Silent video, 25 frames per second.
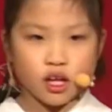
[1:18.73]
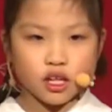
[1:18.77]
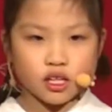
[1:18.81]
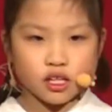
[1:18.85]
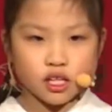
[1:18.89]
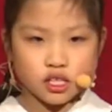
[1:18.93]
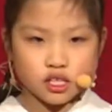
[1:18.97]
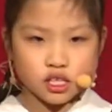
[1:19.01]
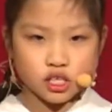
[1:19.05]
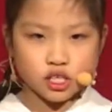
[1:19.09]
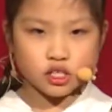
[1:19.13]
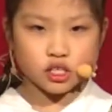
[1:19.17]

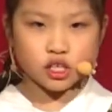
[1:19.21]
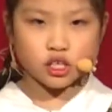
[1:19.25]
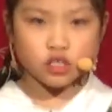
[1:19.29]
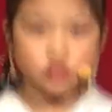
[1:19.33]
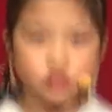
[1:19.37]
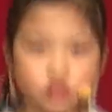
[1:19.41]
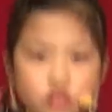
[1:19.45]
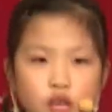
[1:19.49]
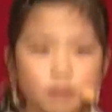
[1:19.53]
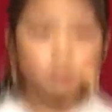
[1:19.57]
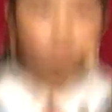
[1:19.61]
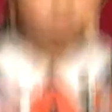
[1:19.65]
The teacher
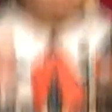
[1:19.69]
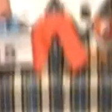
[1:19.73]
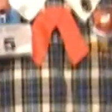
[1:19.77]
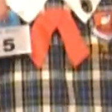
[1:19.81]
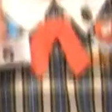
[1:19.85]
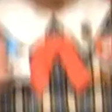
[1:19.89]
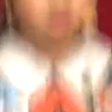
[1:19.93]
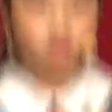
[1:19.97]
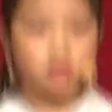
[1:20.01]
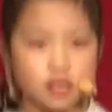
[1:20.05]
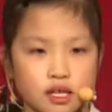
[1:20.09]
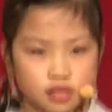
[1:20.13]
jumped
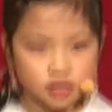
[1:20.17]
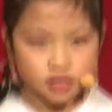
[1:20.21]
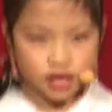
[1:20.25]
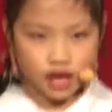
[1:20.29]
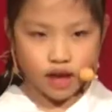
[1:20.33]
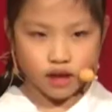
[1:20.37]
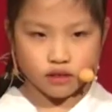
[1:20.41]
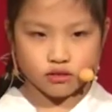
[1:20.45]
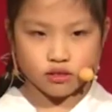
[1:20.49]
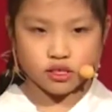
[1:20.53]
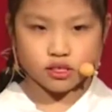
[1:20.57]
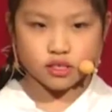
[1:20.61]
up and
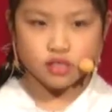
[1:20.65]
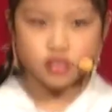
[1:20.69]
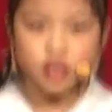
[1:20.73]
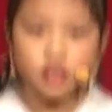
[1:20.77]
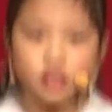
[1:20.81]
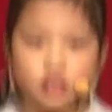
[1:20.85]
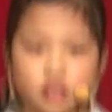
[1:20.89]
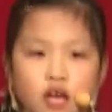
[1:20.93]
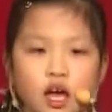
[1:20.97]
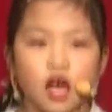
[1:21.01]
down and said,